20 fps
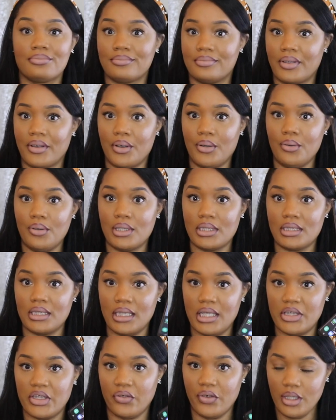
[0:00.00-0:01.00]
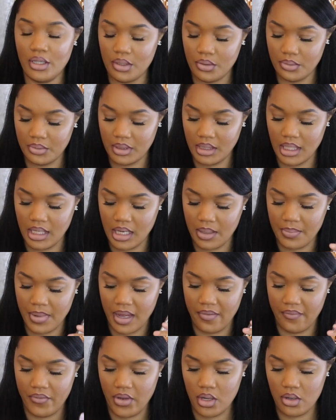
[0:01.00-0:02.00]
Of course, you need your phone. And then
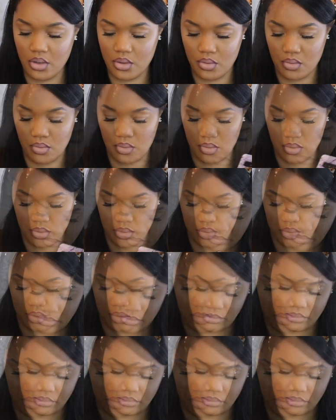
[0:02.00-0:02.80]
my phone.